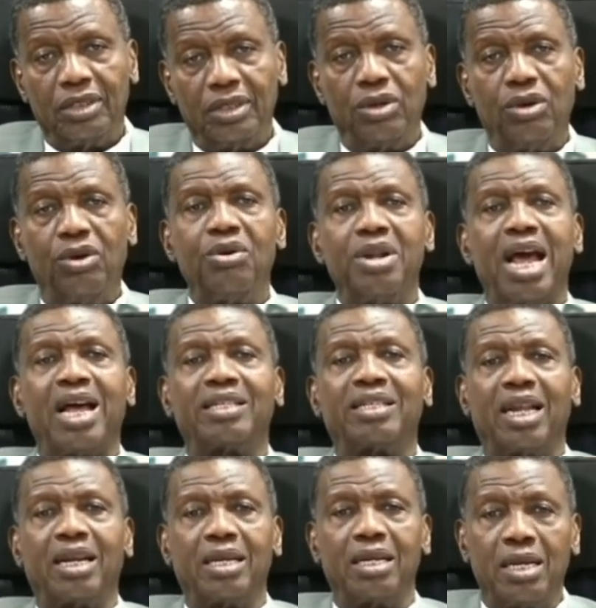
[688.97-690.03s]
The old
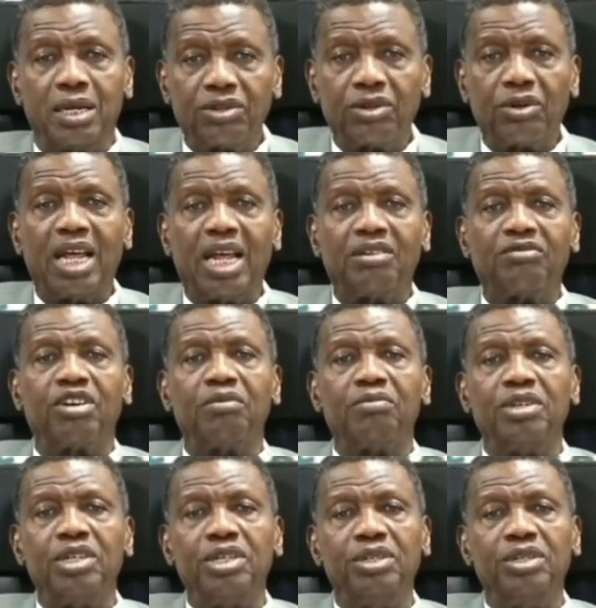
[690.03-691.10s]
has a lot to learn
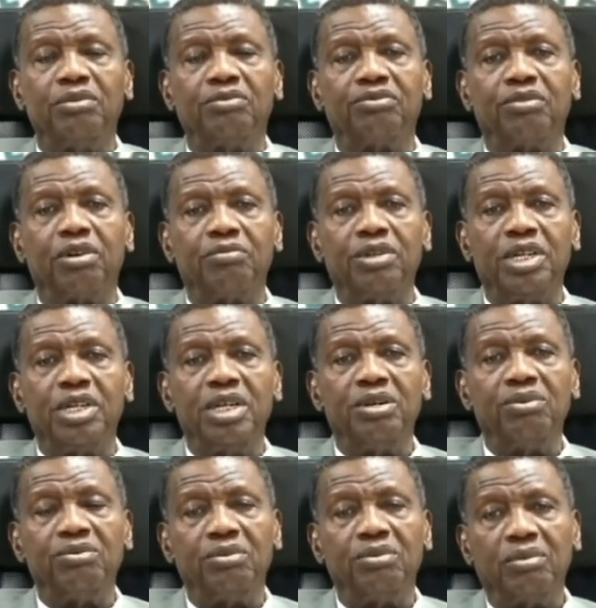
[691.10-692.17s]
from the
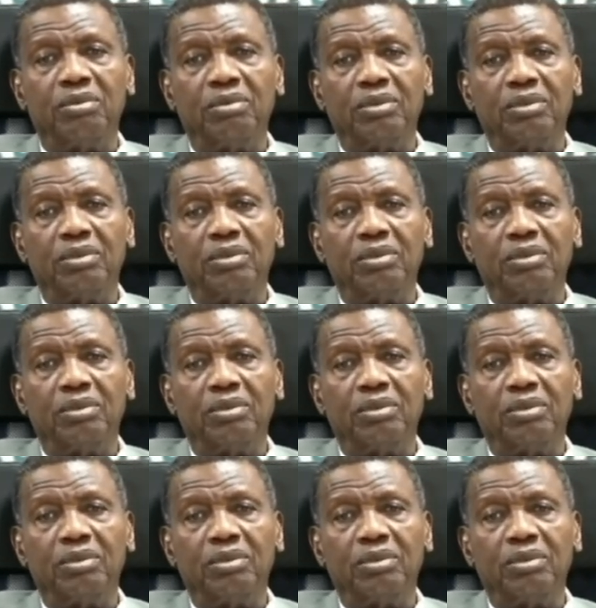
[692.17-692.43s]
new.